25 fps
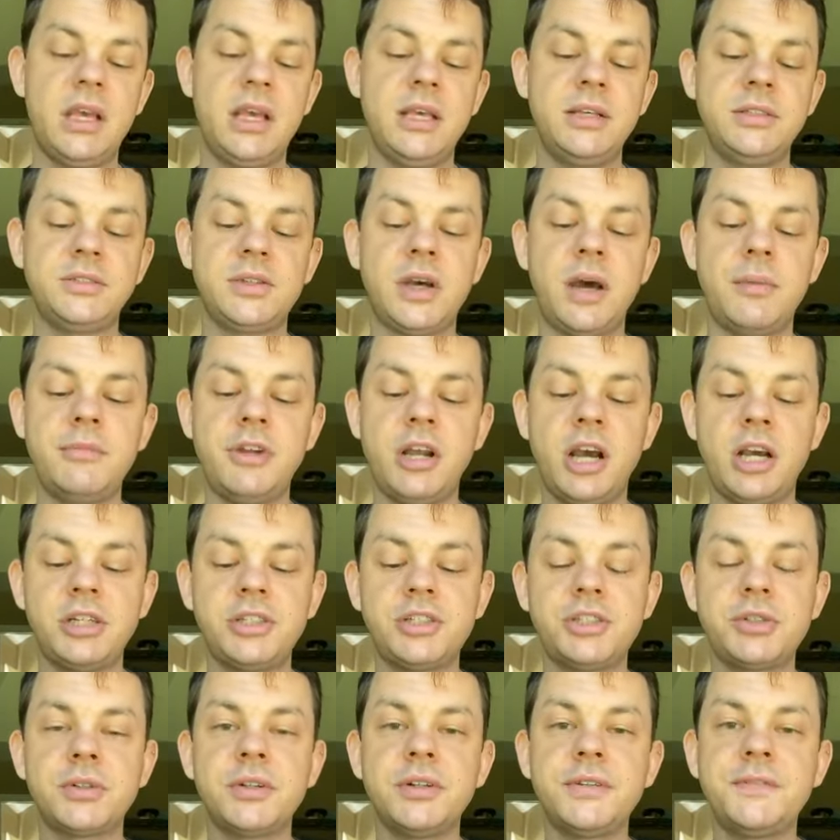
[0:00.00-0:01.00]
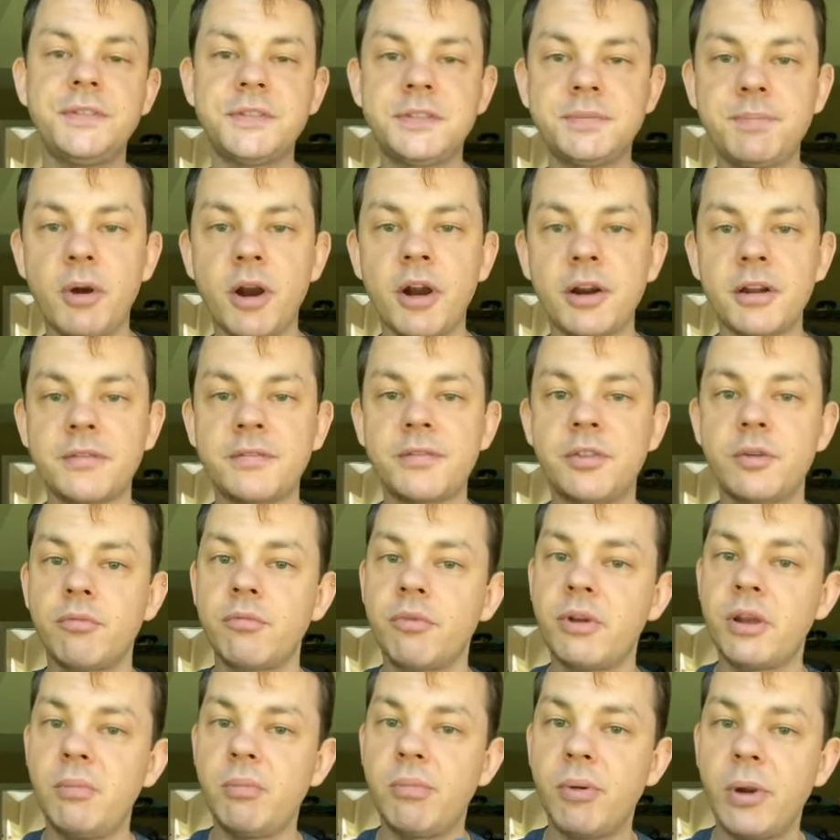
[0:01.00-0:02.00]
So I'm not sure if it's part of the
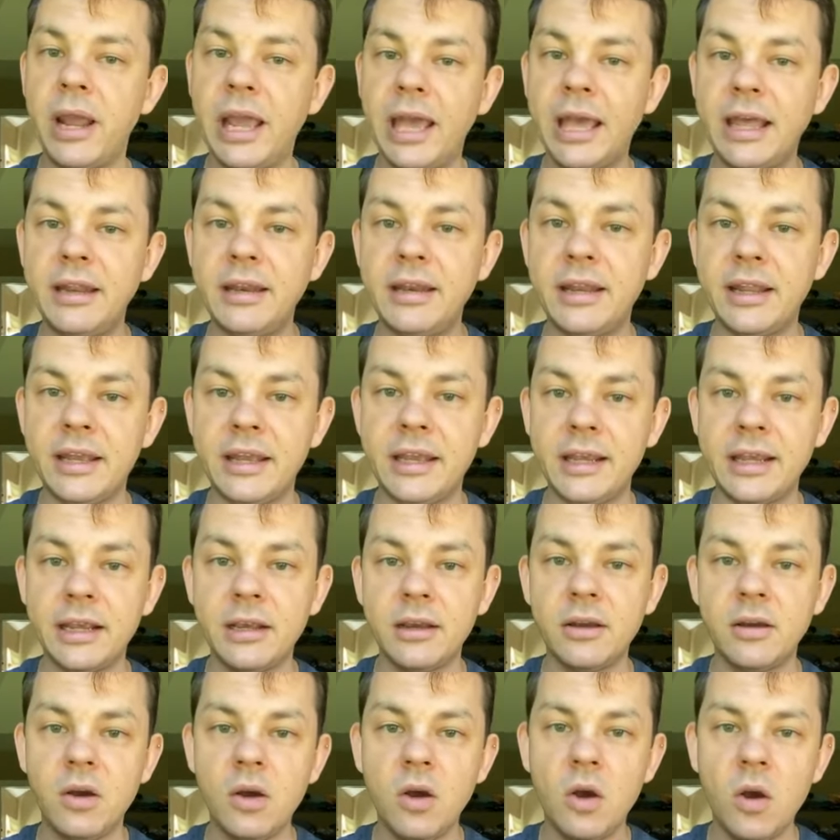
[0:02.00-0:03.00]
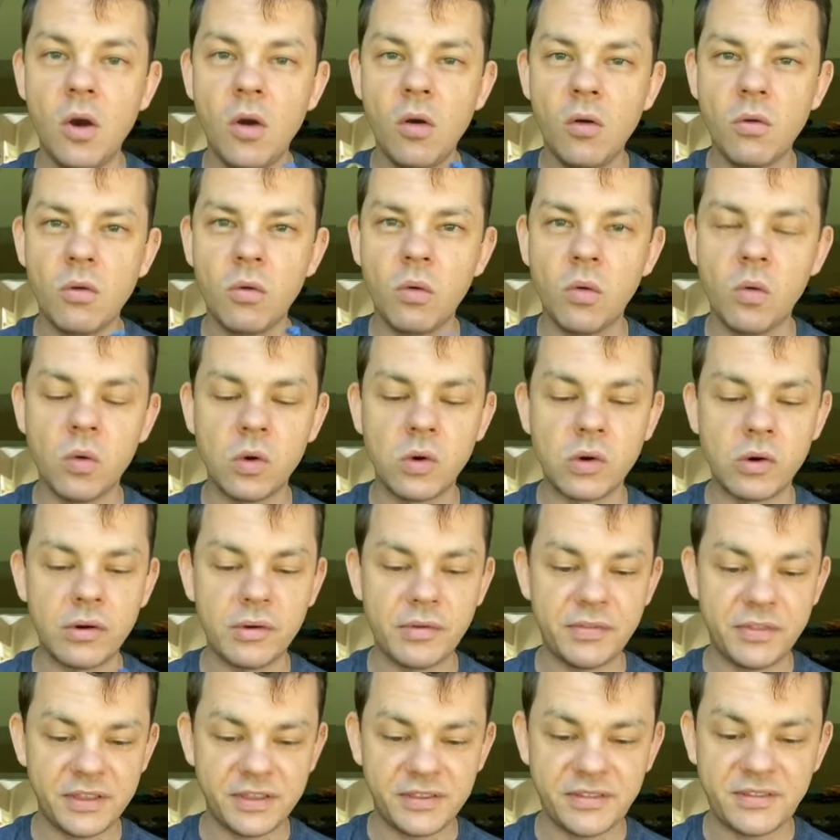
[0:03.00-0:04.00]
rebranding or
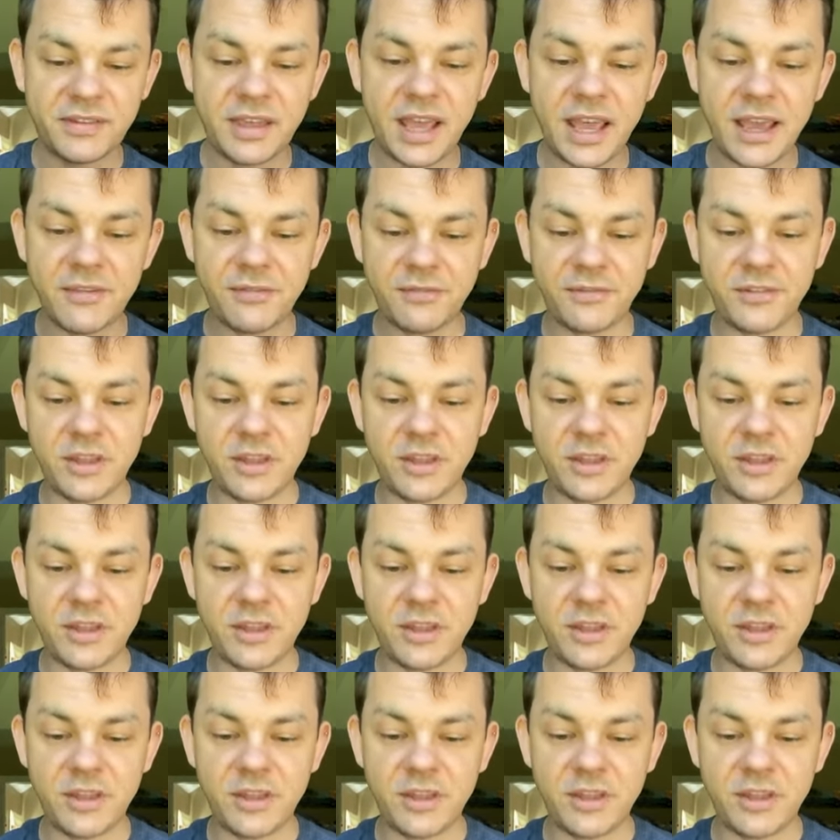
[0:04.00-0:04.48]
the safety